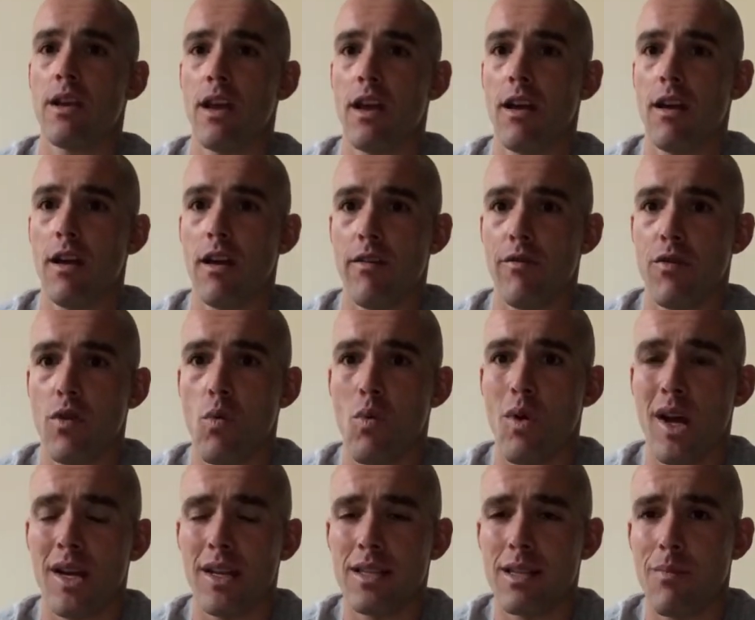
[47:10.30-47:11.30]
If you
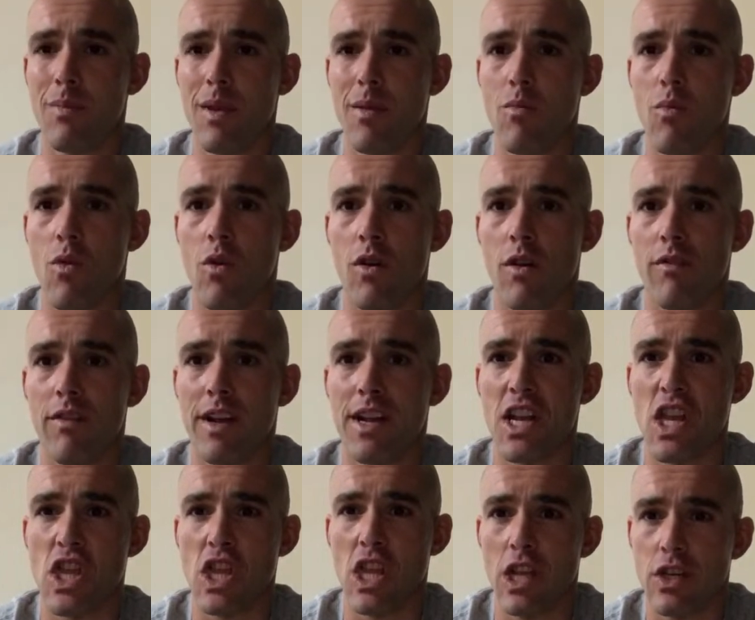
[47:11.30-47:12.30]
want it to be more of a
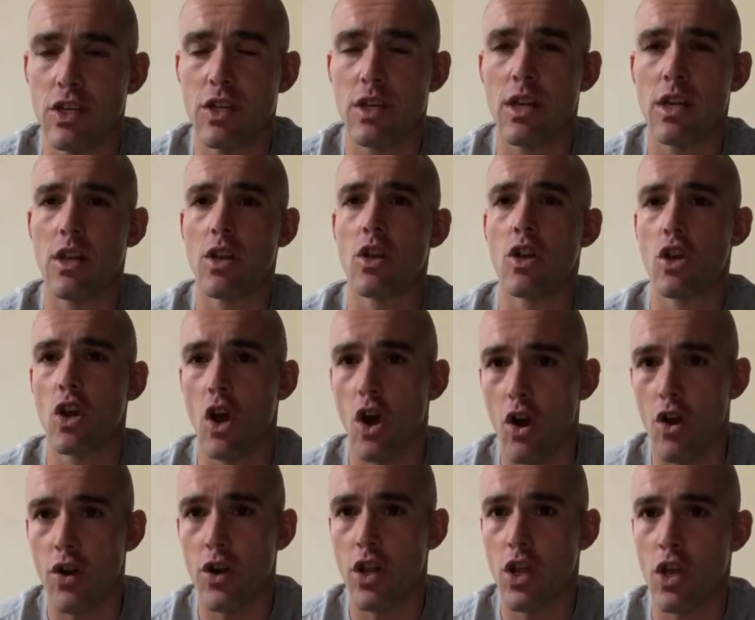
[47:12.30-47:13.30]
conditioning
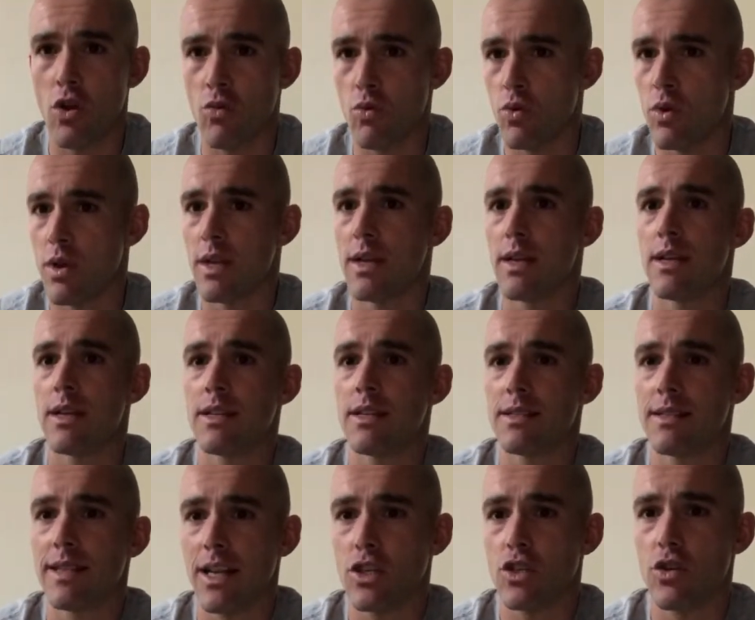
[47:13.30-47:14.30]
cardio
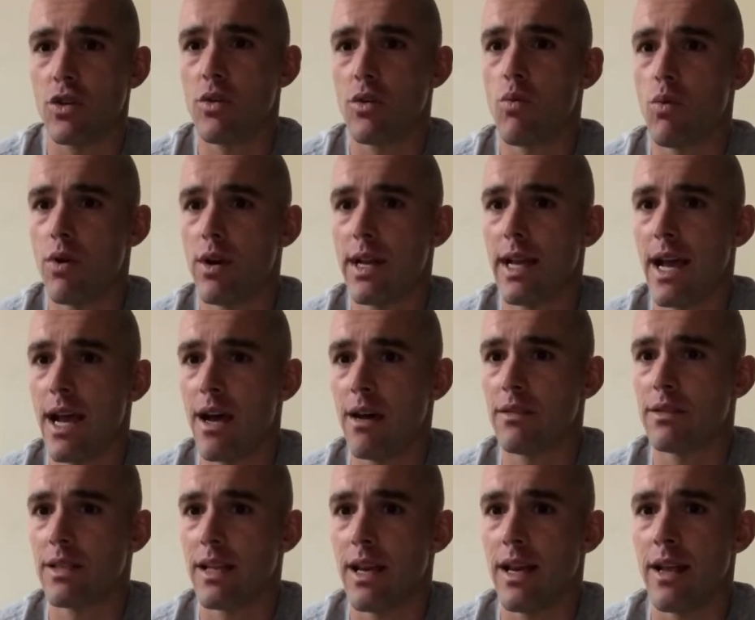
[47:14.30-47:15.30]
centric
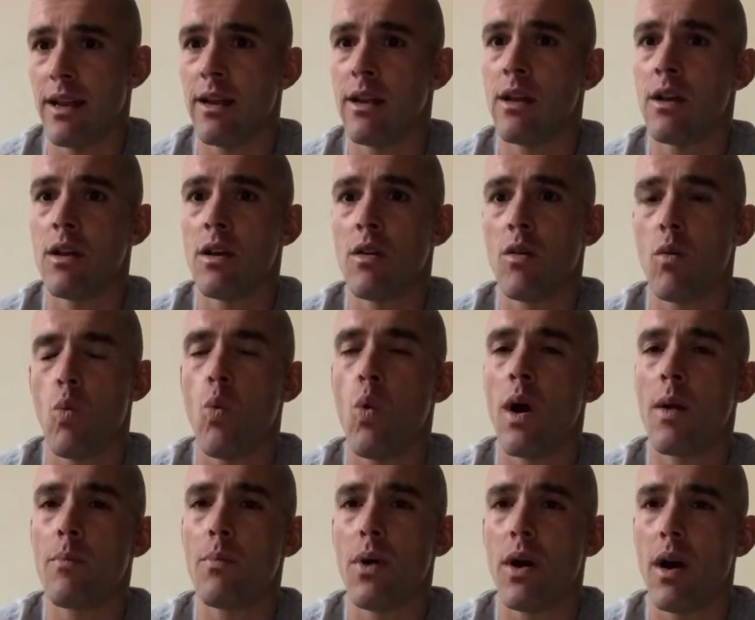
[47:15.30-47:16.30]
workout, then
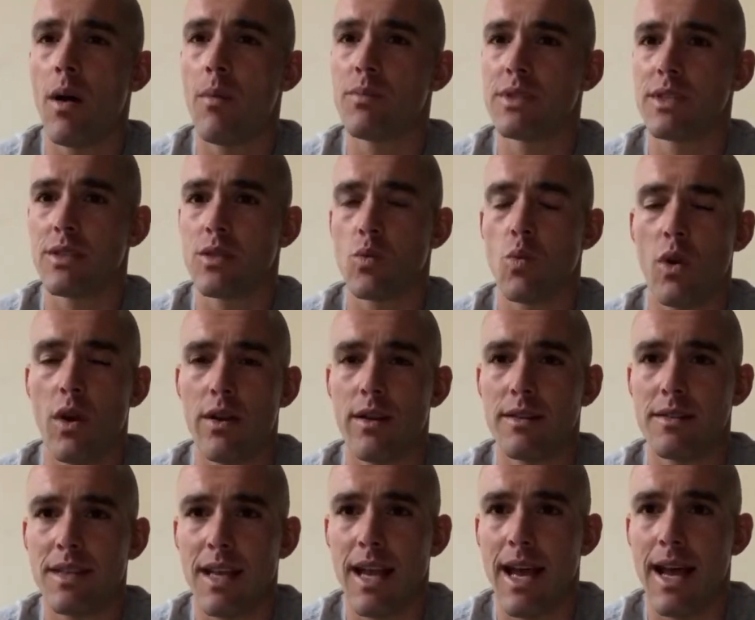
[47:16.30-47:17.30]
one pumps is where
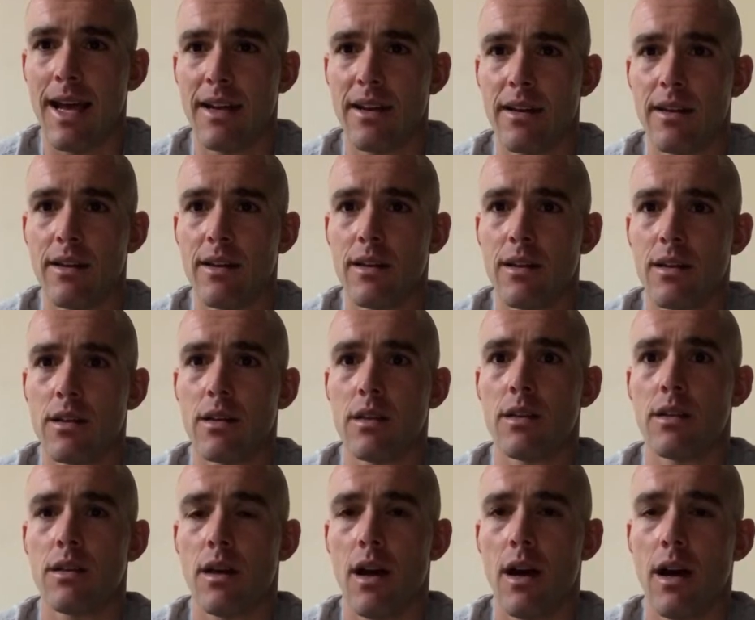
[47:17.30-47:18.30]
it's at.
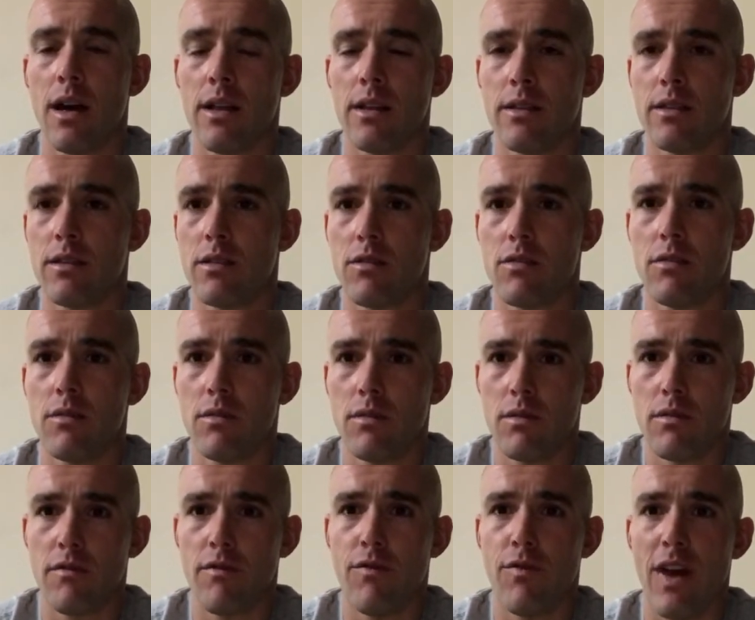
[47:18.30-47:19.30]
Uh,
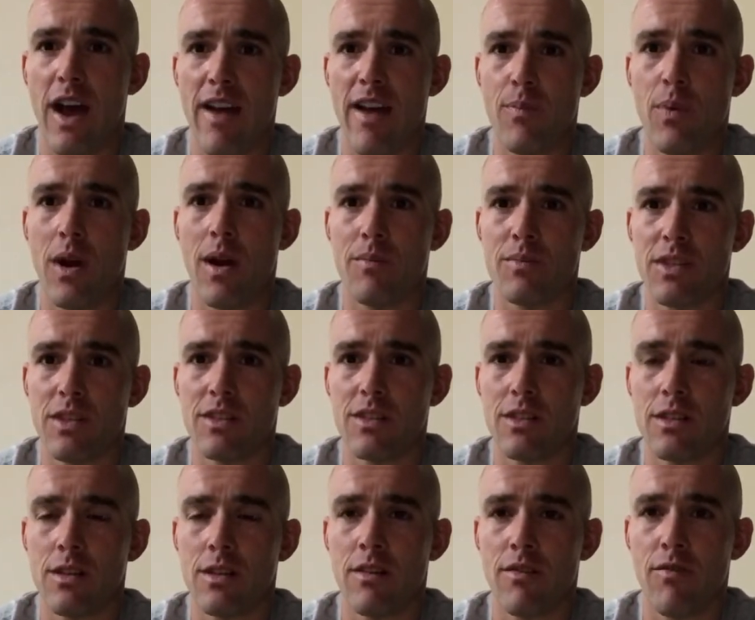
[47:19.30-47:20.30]
five pumps is
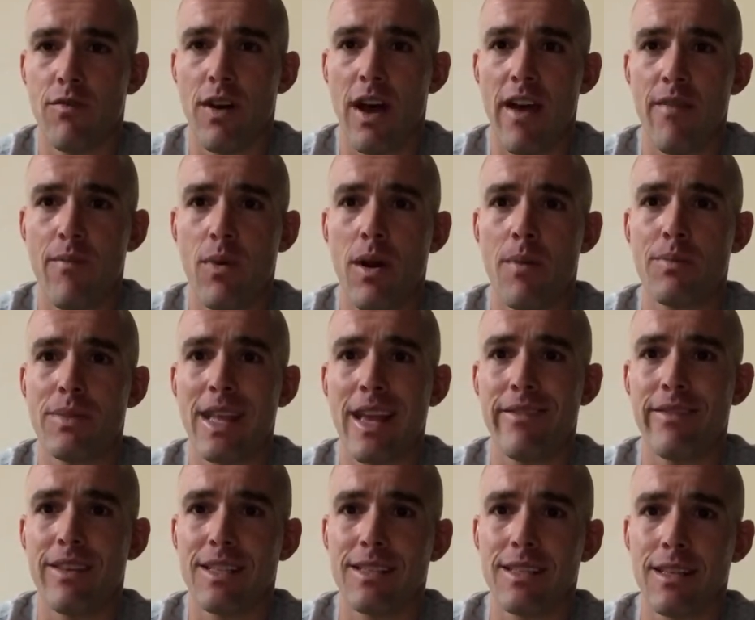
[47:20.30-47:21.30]
good. Five pump
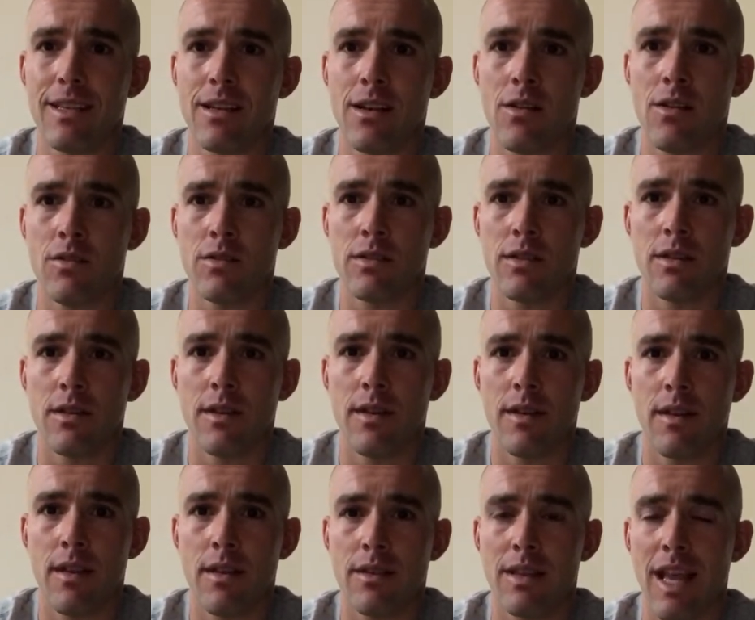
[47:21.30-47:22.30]
Navy SEALs.
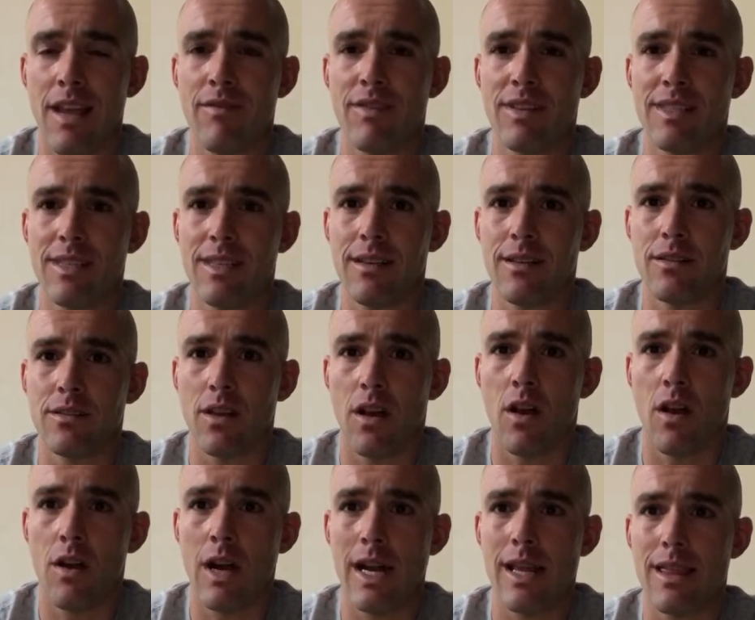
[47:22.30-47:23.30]
Navy SEALs
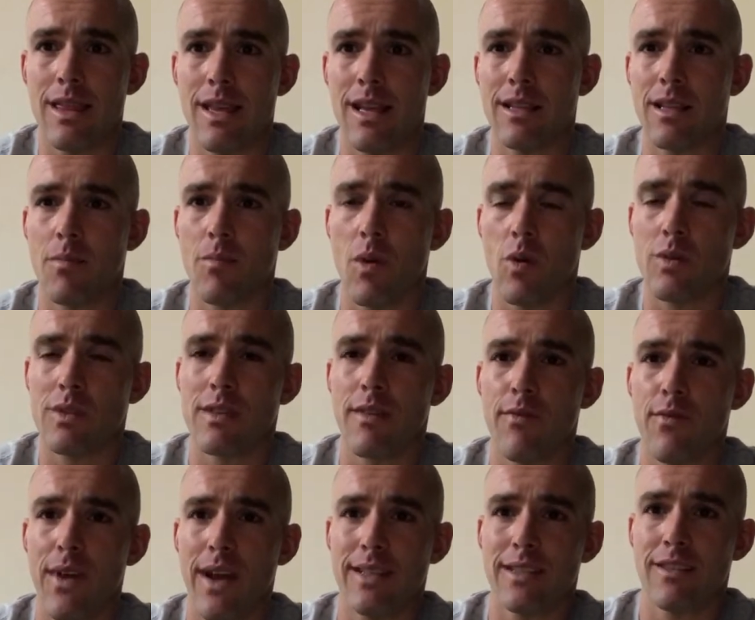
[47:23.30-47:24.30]
are, I think, the most
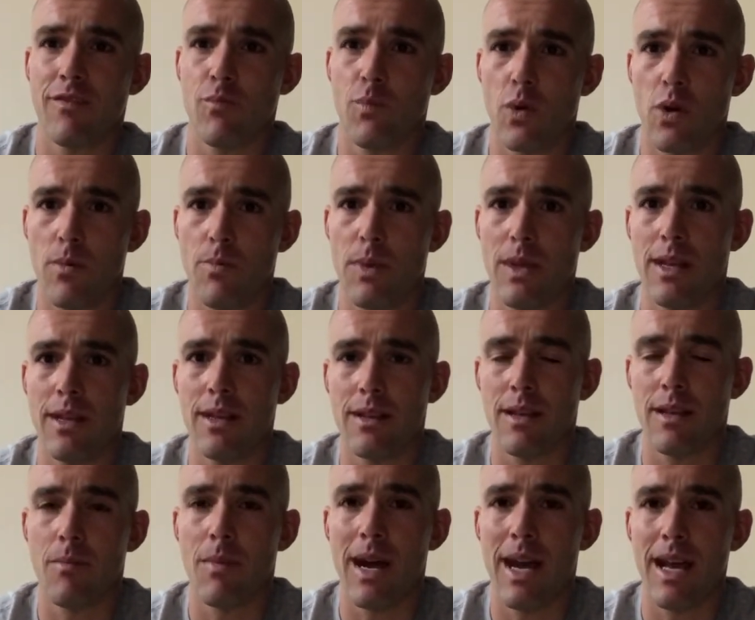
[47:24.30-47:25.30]
effective burpee,
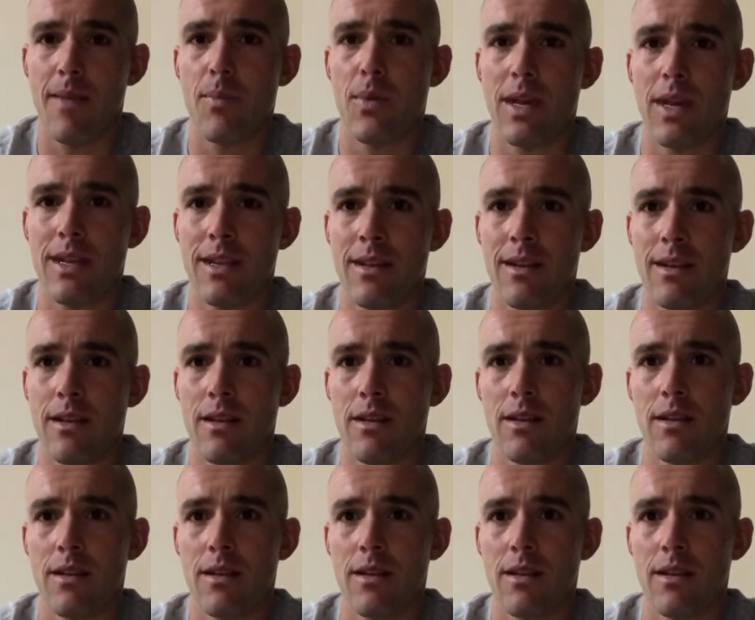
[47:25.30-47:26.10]
in my opinion,